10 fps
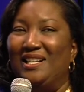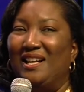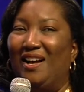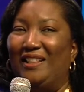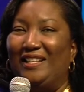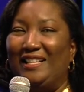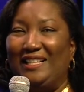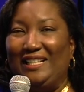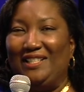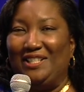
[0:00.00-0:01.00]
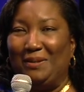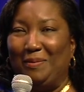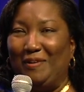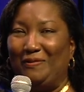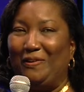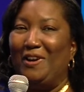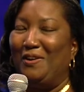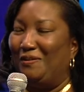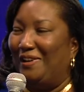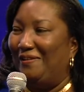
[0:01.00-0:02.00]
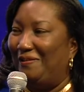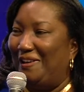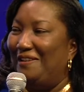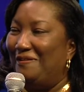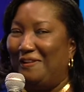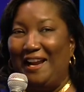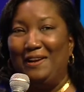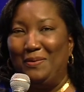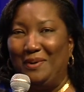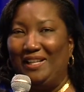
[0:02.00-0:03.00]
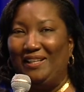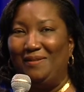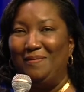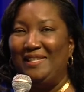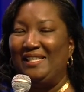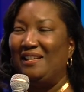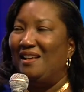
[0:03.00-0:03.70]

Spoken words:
under the leadership of Reverend Frank Williams.